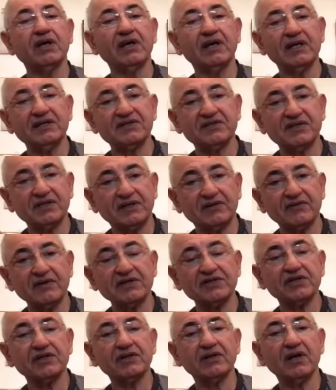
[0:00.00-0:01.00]
is
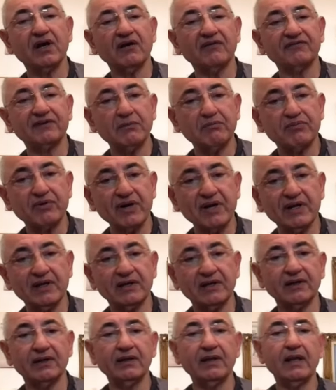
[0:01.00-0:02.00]
secretion of the
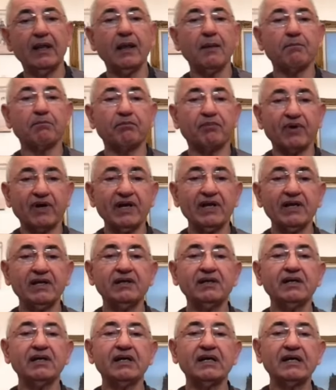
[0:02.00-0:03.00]
brain.
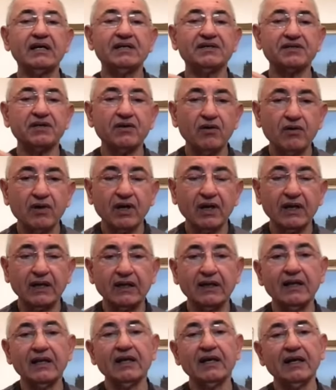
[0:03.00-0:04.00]
Brain is an organ.
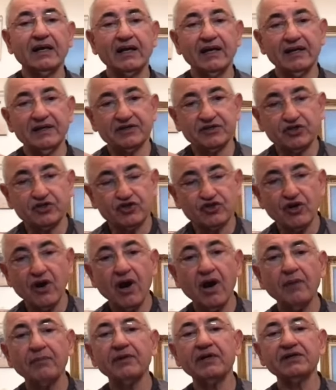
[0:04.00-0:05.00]
Its
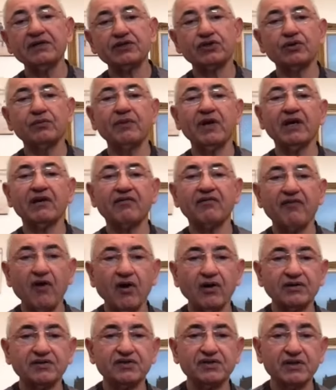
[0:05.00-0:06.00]
job is to make
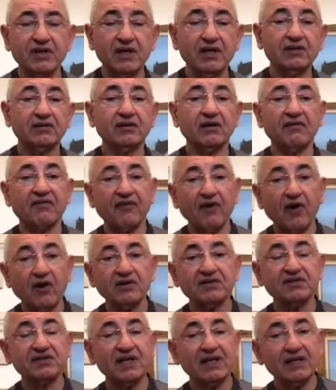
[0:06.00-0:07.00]
thoughts. The
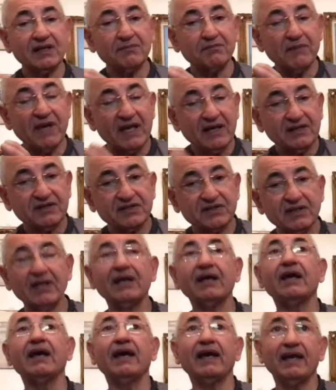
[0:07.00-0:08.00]
thoughts that it makes,
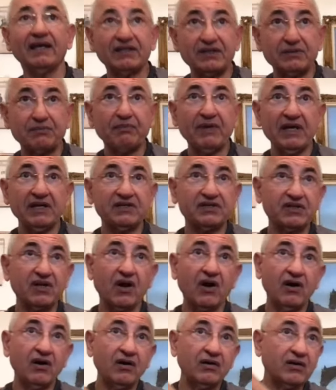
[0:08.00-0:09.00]
it's based
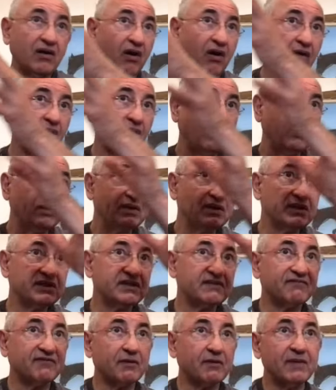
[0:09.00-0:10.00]
on all this
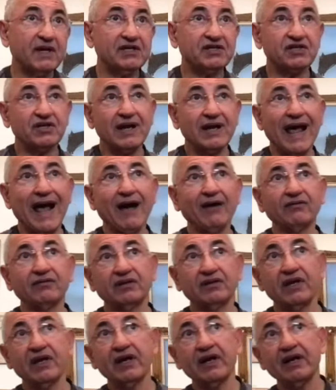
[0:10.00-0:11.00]
information out
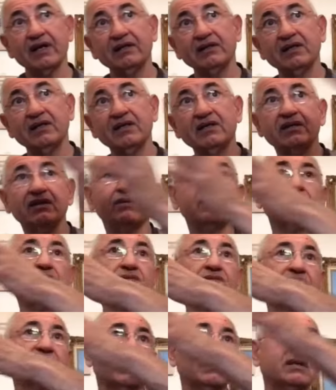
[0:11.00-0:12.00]
there in the
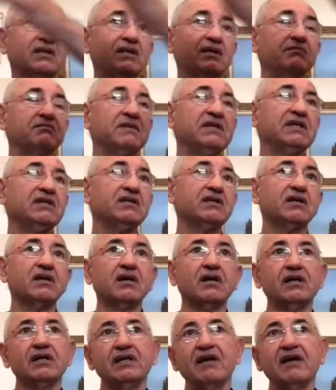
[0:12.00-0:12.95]
news, in the media, in